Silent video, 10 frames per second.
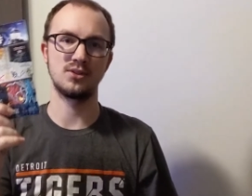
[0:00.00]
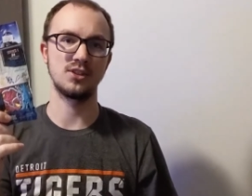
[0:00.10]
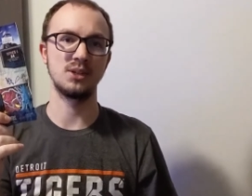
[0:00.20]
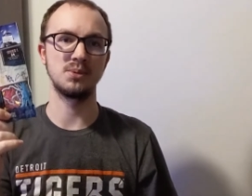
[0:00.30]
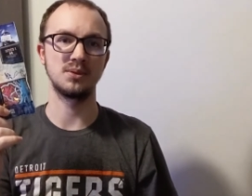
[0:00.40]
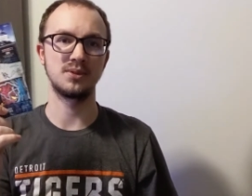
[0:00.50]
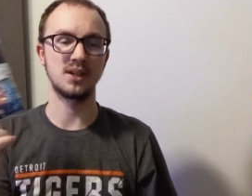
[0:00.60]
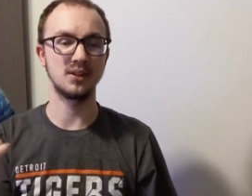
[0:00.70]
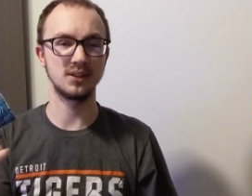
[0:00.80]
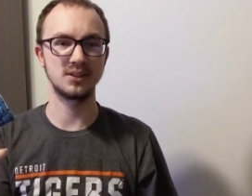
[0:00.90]
and shape of
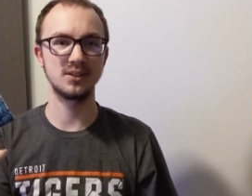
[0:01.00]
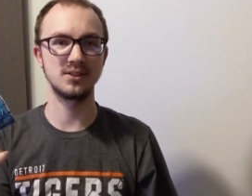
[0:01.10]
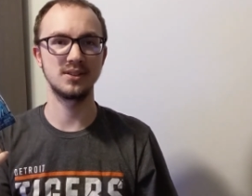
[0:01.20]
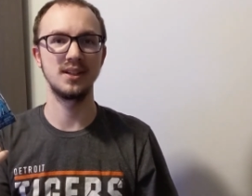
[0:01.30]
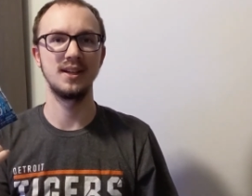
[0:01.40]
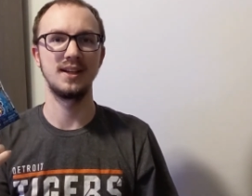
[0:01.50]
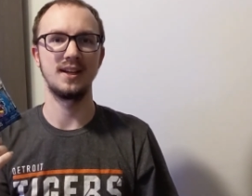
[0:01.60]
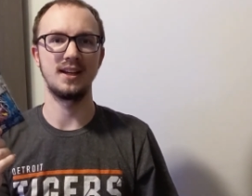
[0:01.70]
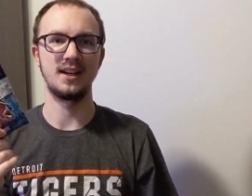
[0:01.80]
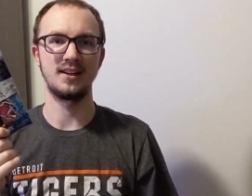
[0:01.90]
characters
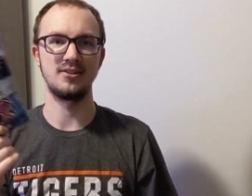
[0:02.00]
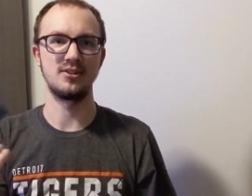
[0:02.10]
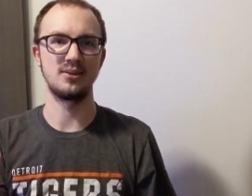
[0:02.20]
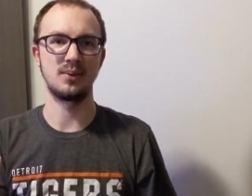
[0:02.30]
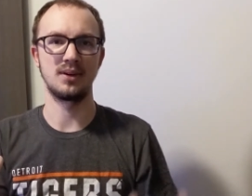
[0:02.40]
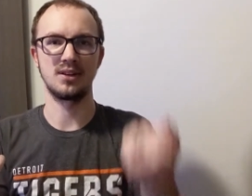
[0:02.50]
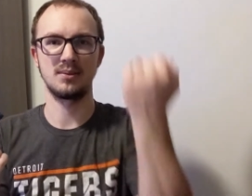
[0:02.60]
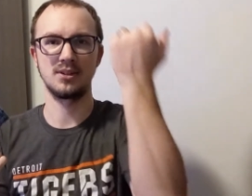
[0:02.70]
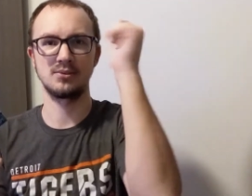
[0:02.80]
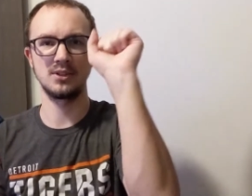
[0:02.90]
and you can wear
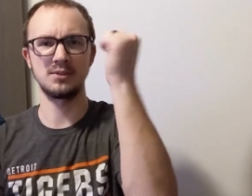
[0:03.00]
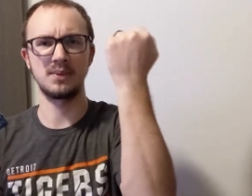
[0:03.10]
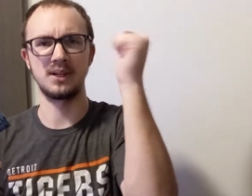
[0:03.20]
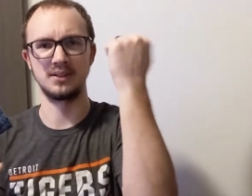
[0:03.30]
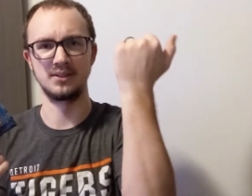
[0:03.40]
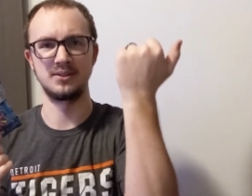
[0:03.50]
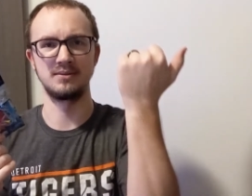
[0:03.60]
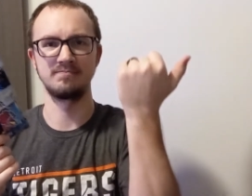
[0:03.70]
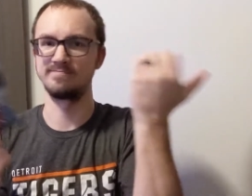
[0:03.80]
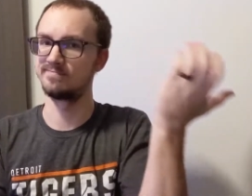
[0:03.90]
them as wristbands.
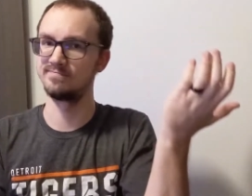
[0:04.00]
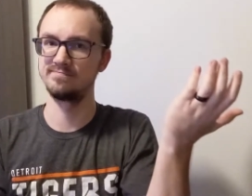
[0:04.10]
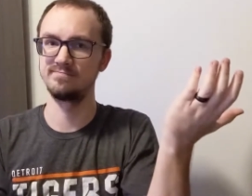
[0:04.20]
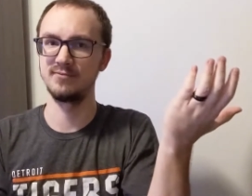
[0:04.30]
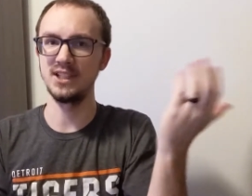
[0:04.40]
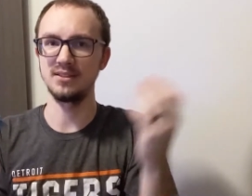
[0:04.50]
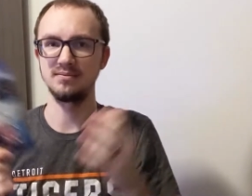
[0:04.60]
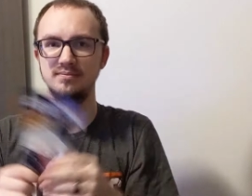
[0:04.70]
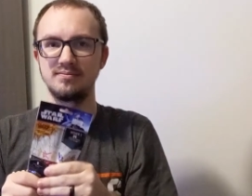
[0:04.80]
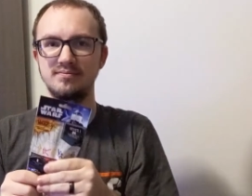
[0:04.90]
Neat.
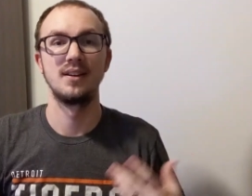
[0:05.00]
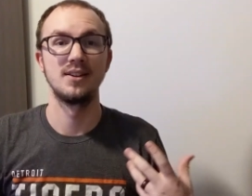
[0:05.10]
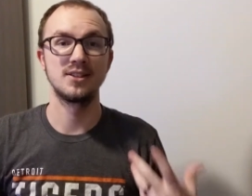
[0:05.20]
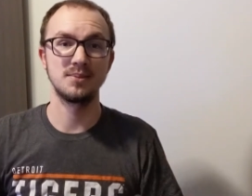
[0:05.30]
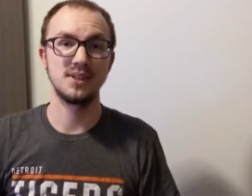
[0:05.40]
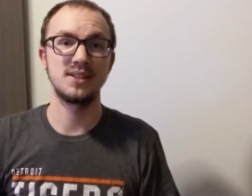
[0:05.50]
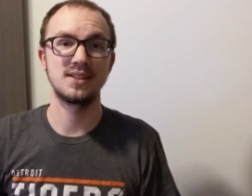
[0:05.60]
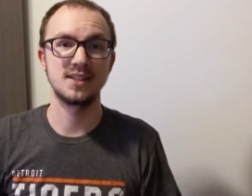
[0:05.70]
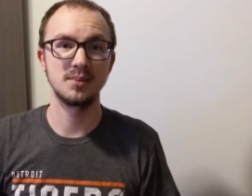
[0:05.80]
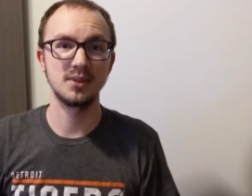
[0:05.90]
Something
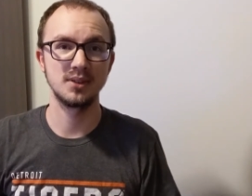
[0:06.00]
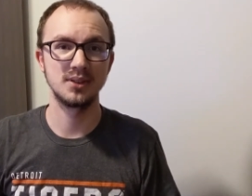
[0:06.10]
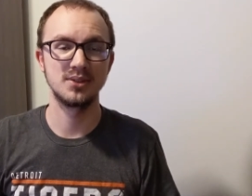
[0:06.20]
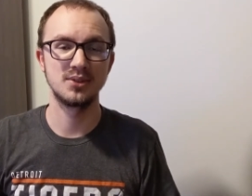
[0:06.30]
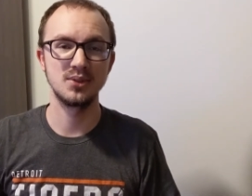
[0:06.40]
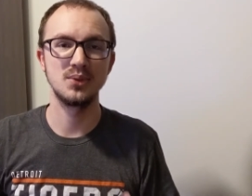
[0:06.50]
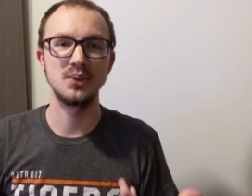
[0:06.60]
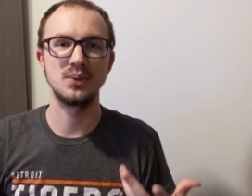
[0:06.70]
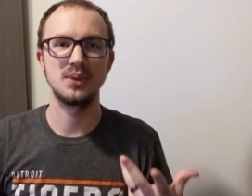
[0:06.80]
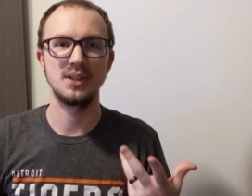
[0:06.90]
similar
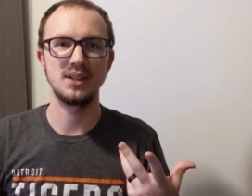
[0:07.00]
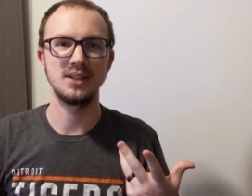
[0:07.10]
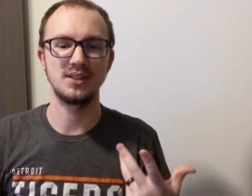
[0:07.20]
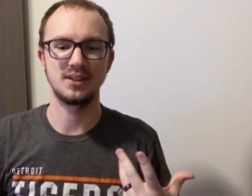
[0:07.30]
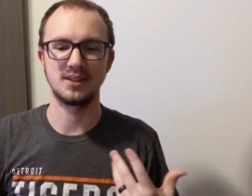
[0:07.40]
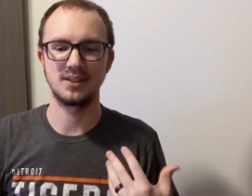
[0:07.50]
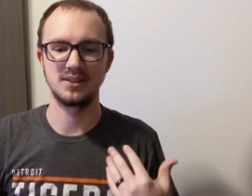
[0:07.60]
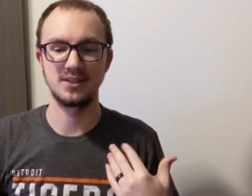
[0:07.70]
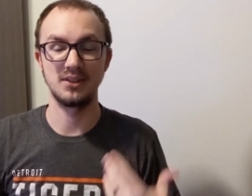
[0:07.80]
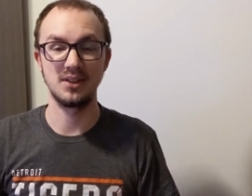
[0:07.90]
to the uh,
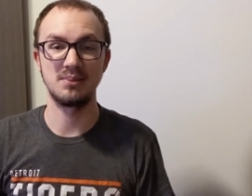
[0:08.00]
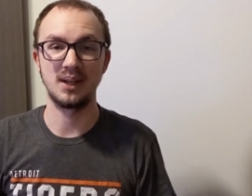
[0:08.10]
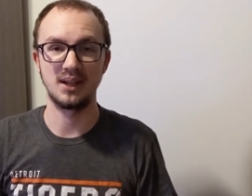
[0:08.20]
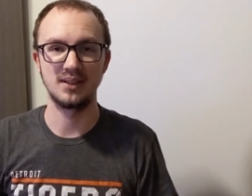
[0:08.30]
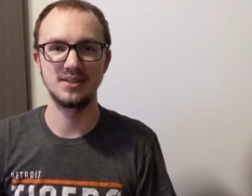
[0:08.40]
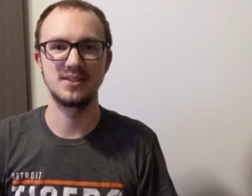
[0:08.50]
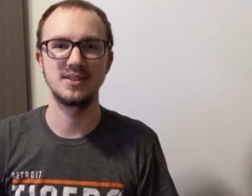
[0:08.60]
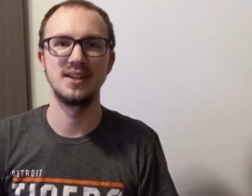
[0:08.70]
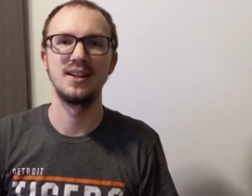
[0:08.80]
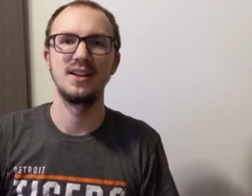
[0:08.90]
silly
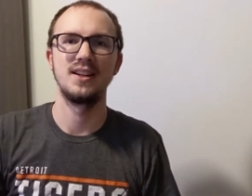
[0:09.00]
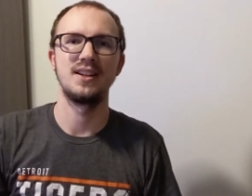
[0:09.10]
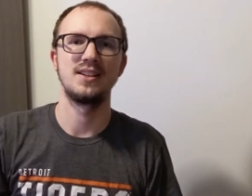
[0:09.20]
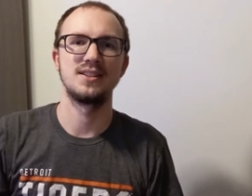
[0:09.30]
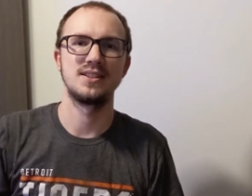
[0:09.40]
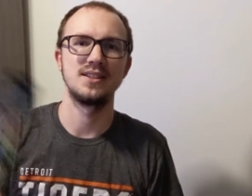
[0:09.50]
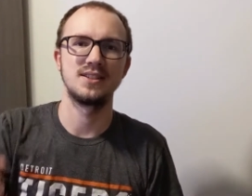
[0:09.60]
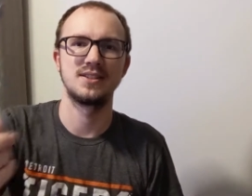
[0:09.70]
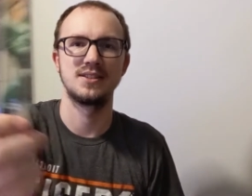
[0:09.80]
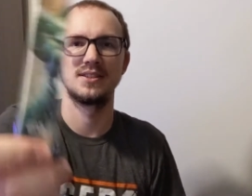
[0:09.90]
bands
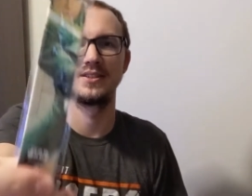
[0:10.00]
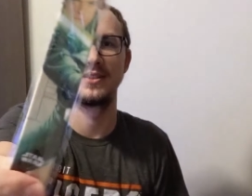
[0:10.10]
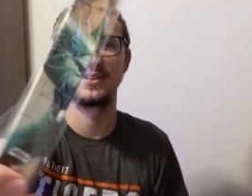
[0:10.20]
this